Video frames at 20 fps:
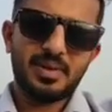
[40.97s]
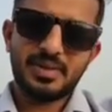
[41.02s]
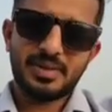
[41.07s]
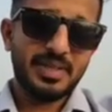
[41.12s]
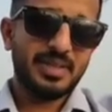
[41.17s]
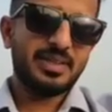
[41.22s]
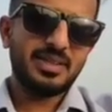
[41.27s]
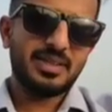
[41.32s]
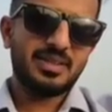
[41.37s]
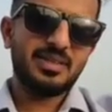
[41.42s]

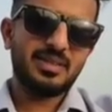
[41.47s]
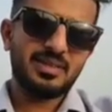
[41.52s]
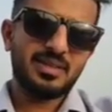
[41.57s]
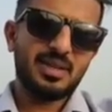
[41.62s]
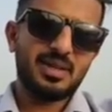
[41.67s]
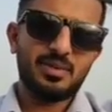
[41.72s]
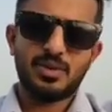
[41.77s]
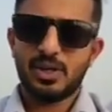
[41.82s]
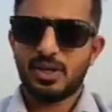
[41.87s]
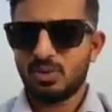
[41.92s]
techniques in
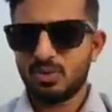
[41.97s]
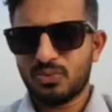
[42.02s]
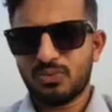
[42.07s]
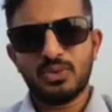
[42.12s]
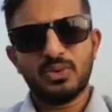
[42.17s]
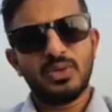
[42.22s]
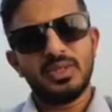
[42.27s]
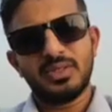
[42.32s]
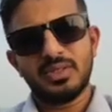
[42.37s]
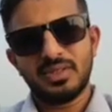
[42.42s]
the warehouse
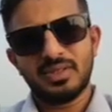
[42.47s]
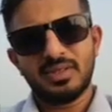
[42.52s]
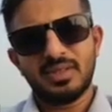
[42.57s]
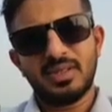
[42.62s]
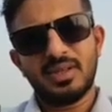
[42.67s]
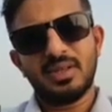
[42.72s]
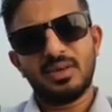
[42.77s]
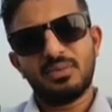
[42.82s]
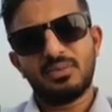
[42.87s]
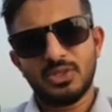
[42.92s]
foundations,
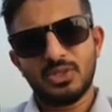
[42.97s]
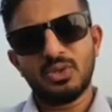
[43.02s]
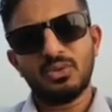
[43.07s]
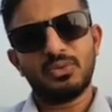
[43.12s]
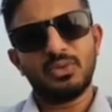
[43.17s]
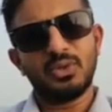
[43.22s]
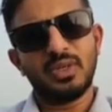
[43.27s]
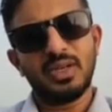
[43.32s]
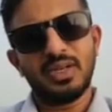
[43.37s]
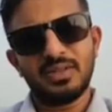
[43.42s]
first of
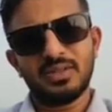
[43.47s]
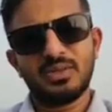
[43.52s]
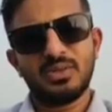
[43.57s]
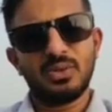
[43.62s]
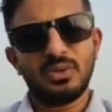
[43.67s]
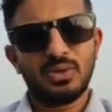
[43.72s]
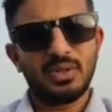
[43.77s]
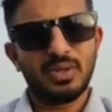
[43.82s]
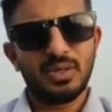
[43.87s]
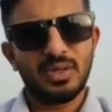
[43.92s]
all let's
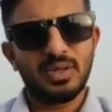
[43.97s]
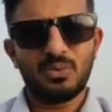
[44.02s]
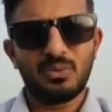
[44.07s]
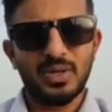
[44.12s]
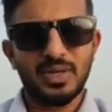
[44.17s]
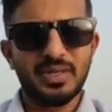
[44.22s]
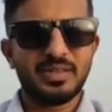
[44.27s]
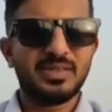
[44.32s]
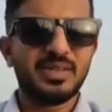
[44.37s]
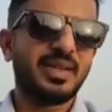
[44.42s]
look
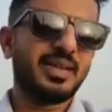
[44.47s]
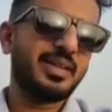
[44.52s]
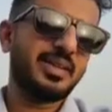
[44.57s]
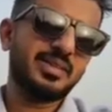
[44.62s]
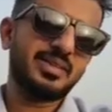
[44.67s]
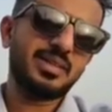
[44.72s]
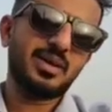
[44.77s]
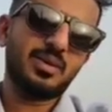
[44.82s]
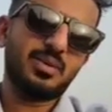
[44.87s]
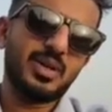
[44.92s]
what exactly
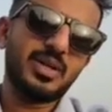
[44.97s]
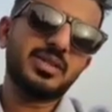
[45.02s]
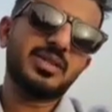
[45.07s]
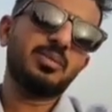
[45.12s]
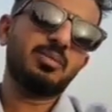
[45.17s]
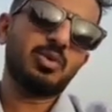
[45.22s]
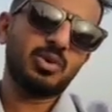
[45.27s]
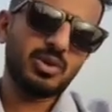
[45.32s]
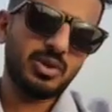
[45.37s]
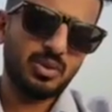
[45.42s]
is what is the
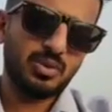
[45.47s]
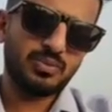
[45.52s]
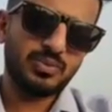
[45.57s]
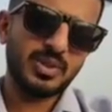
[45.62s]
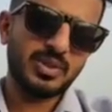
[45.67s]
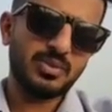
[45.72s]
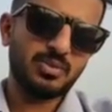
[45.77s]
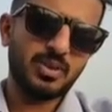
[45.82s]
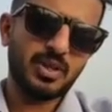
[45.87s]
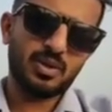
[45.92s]
importance of
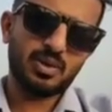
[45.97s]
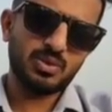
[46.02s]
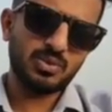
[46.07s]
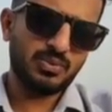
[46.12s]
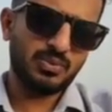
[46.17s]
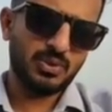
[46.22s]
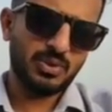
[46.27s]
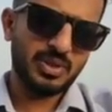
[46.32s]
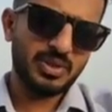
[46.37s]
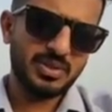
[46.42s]
this warehouse
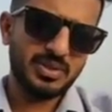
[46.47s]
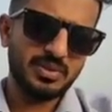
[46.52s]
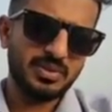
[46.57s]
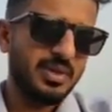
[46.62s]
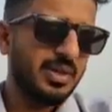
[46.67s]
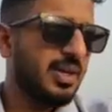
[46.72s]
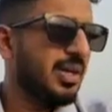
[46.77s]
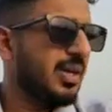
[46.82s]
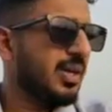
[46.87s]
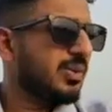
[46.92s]
foundation.
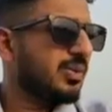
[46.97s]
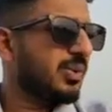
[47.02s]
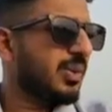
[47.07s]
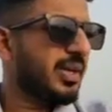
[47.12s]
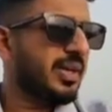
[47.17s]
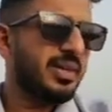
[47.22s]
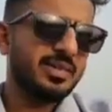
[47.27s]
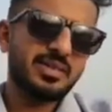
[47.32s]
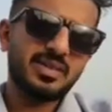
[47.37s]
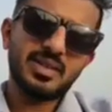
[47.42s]
So
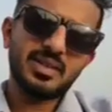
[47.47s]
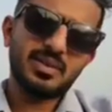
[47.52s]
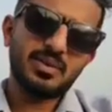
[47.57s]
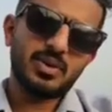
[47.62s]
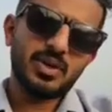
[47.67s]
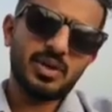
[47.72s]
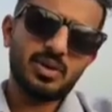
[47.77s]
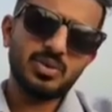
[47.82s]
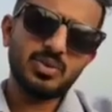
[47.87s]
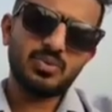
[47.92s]
I can say the
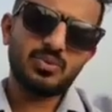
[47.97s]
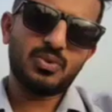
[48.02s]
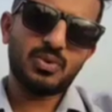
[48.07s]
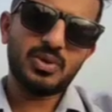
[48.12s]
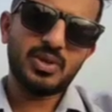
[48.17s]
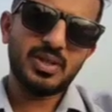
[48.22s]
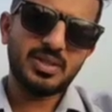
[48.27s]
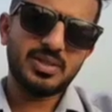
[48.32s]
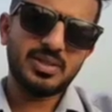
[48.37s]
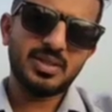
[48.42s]
warehouse
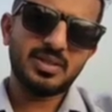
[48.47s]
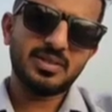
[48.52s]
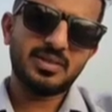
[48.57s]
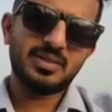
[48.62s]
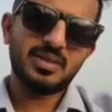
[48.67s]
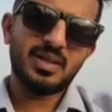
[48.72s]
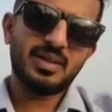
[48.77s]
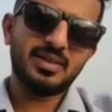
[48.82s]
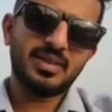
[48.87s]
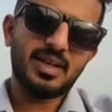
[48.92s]
foundations
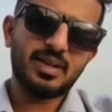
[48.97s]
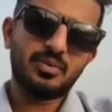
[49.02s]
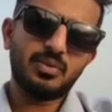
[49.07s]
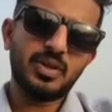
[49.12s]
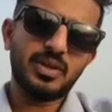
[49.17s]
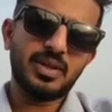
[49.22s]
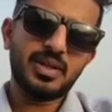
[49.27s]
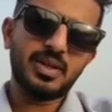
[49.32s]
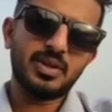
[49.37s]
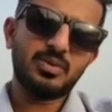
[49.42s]
that
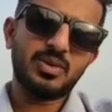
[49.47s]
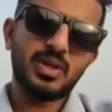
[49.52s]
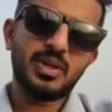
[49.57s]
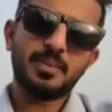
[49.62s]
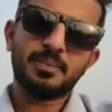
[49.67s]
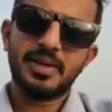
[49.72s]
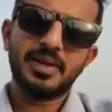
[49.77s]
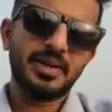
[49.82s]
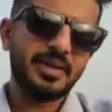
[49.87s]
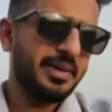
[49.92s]
will give the
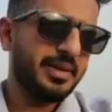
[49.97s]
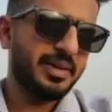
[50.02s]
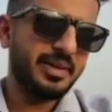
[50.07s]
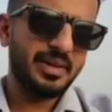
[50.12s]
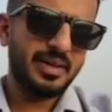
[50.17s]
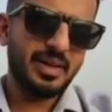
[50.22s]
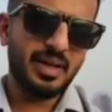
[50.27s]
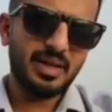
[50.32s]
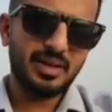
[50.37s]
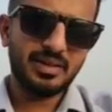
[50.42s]

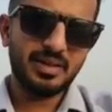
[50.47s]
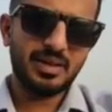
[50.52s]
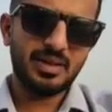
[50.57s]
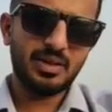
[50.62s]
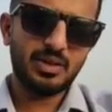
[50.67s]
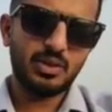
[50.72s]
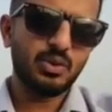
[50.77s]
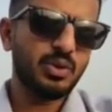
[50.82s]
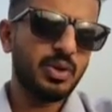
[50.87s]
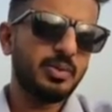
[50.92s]
integrity and
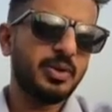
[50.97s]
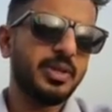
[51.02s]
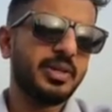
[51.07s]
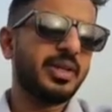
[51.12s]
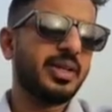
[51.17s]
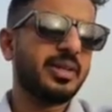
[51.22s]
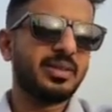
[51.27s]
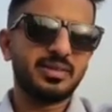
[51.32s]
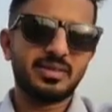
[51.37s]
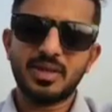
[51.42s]
the
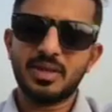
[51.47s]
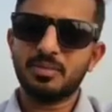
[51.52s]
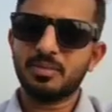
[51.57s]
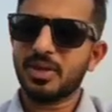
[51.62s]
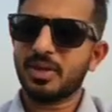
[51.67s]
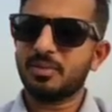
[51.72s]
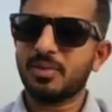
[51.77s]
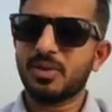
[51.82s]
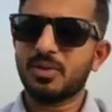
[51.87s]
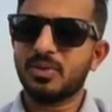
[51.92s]
durability, and at the same
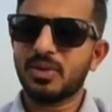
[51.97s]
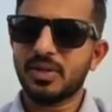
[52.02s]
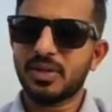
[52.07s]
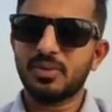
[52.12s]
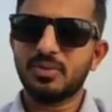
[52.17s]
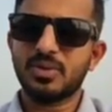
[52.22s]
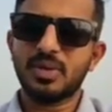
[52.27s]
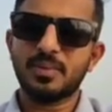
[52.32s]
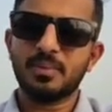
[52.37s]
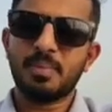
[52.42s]
time it will
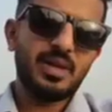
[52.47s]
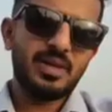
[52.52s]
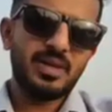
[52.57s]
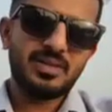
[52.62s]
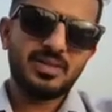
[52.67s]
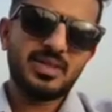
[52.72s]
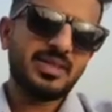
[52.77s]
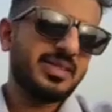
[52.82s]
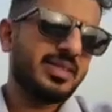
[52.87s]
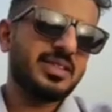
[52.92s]
give
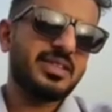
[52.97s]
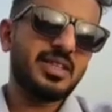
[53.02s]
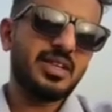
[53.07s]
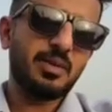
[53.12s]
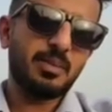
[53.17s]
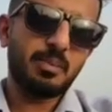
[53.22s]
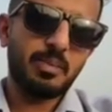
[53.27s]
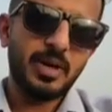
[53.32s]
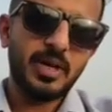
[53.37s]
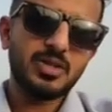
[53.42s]
it is a
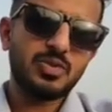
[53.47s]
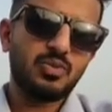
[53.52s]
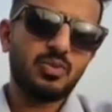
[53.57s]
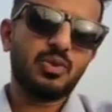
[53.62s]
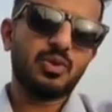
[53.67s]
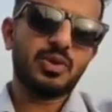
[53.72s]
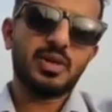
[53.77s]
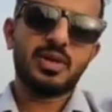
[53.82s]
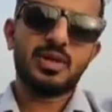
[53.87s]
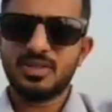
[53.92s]
structural base
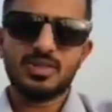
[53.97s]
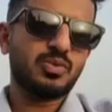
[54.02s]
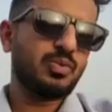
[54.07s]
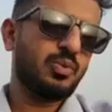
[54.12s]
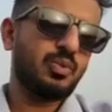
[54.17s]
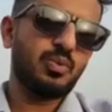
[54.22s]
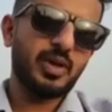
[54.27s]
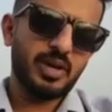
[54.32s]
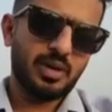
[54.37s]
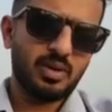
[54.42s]
for this
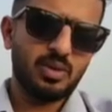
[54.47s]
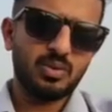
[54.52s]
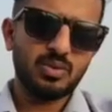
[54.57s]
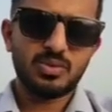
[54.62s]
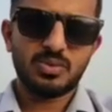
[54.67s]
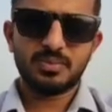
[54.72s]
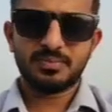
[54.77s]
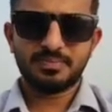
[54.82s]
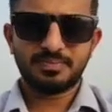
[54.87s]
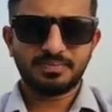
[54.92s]
warehouse.